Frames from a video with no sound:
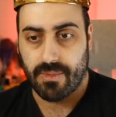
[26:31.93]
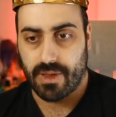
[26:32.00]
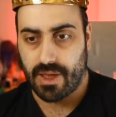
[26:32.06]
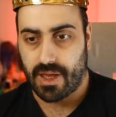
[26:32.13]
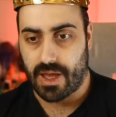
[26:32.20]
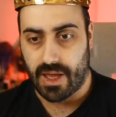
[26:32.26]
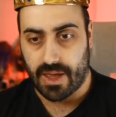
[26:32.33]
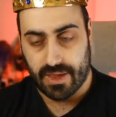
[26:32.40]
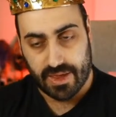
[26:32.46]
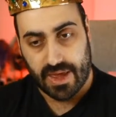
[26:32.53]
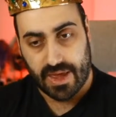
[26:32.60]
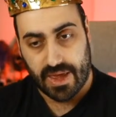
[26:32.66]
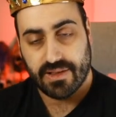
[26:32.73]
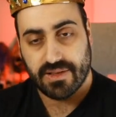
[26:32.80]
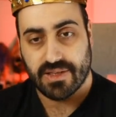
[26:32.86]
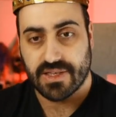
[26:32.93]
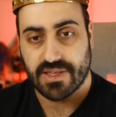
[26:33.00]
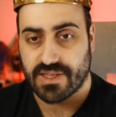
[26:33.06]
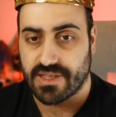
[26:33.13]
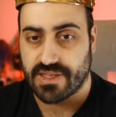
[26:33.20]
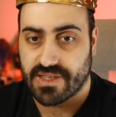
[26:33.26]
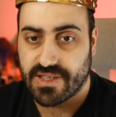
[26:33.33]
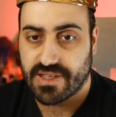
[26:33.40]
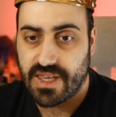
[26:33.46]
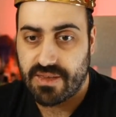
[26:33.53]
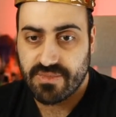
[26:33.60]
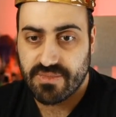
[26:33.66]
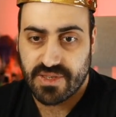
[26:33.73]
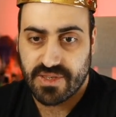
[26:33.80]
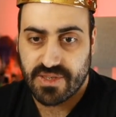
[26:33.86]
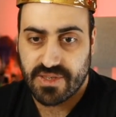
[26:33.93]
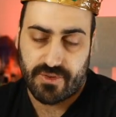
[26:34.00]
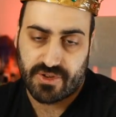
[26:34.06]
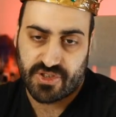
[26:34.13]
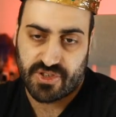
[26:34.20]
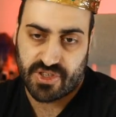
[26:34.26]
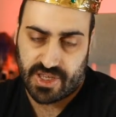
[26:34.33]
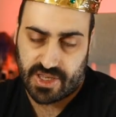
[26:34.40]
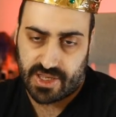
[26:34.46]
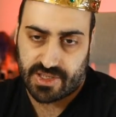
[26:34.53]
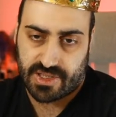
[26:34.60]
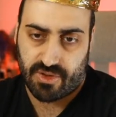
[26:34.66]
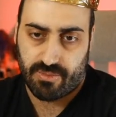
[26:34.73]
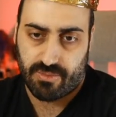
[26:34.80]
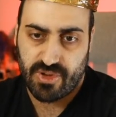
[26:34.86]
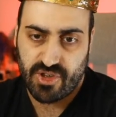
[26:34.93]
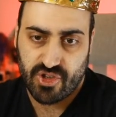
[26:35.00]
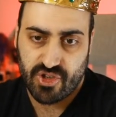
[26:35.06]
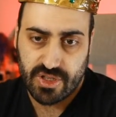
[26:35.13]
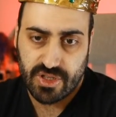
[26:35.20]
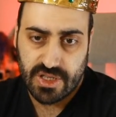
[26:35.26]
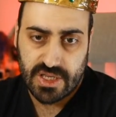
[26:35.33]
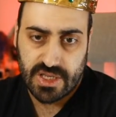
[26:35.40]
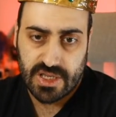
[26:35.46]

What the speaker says: Again, this is Tim's first submission.